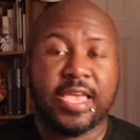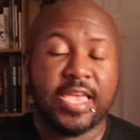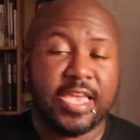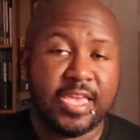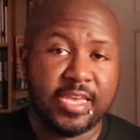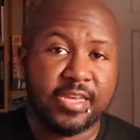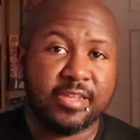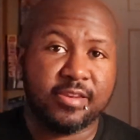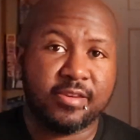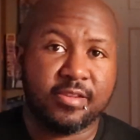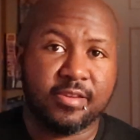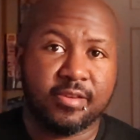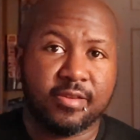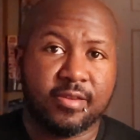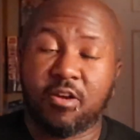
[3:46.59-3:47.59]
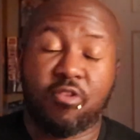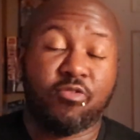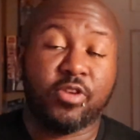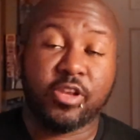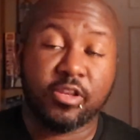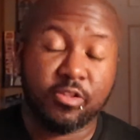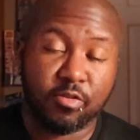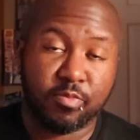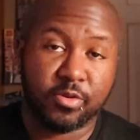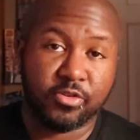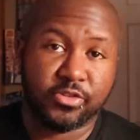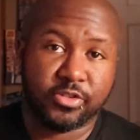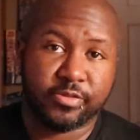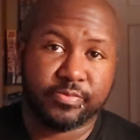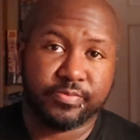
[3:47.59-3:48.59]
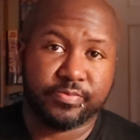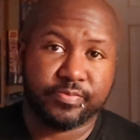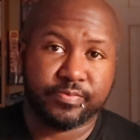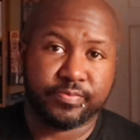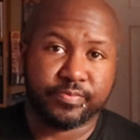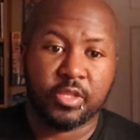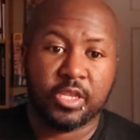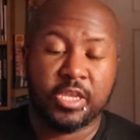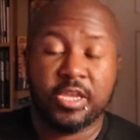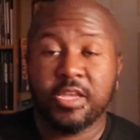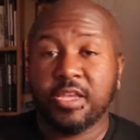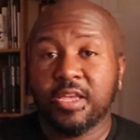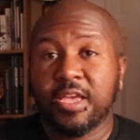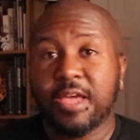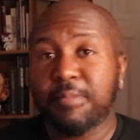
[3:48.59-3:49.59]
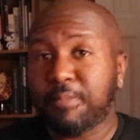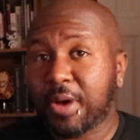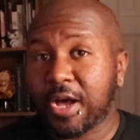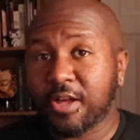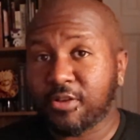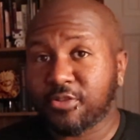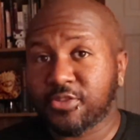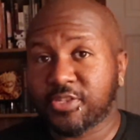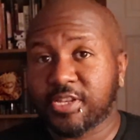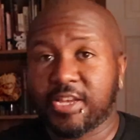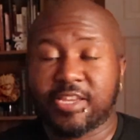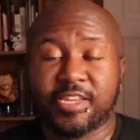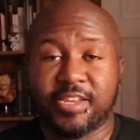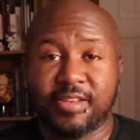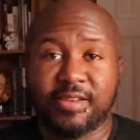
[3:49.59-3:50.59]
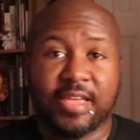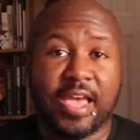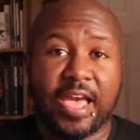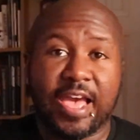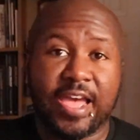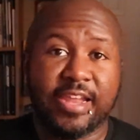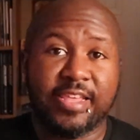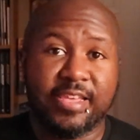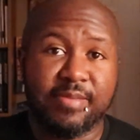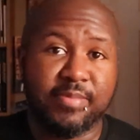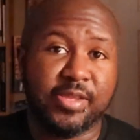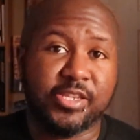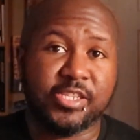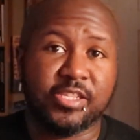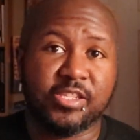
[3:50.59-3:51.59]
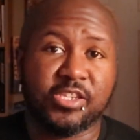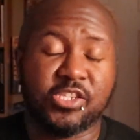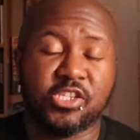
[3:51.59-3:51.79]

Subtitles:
and a regular person. And Miles, I can add him into this